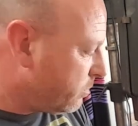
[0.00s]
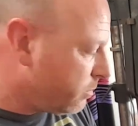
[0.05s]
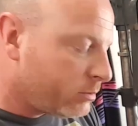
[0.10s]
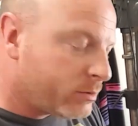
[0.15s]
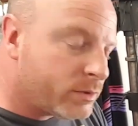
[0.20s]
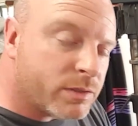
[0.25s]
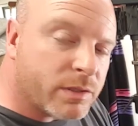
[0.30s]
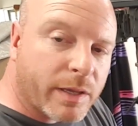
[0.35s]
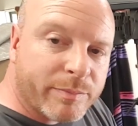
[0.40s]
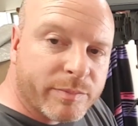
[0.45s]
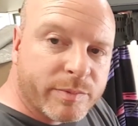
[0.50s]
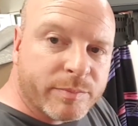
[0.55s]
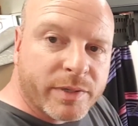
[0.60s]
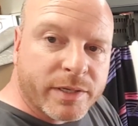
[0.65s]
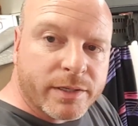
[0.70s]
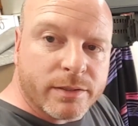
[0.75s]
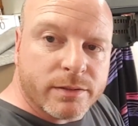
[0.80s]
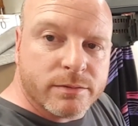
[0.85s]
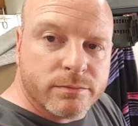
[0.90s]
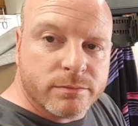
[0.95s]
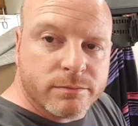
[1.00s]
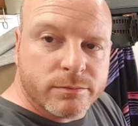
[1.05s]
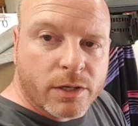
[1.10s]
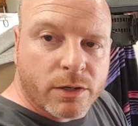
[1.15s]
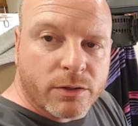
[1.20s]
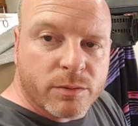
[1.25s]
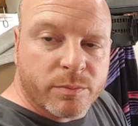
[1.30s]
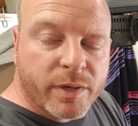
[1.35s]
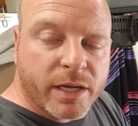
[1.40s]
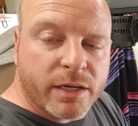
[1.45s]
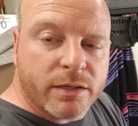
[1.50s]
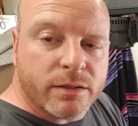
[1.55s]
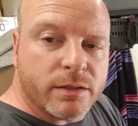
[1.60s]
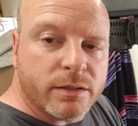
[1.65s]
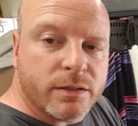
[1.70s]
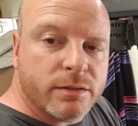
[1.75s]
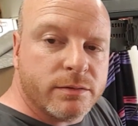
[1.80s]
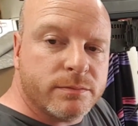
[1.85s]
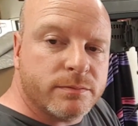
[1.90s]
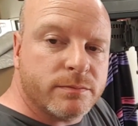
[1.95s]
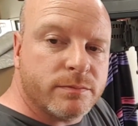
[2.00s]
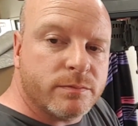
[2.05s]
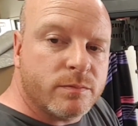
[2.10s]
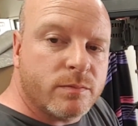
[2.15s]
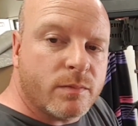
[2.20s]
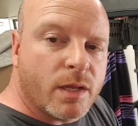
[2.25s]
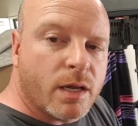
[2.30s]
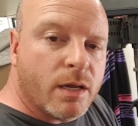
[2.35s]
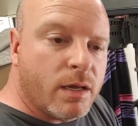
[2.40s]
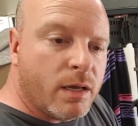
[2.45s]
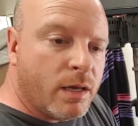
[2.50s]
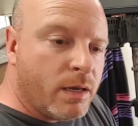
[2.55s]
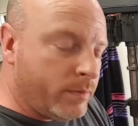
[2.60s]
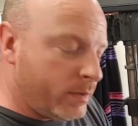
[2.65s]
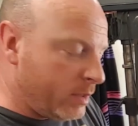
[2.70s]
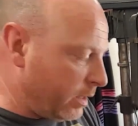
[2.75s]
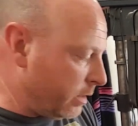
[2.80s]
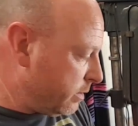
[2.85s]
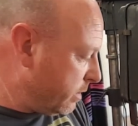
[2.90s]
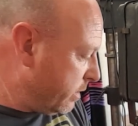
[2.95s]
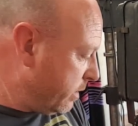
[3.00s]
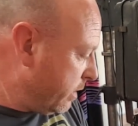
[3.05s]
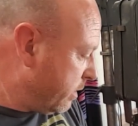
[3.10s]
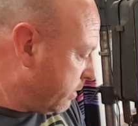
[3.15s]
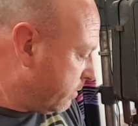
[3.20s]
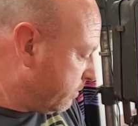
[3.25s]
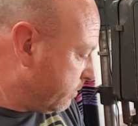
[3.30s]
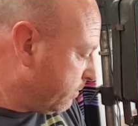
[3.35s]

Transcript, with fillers: slap coat of paint on it. Well, that's it.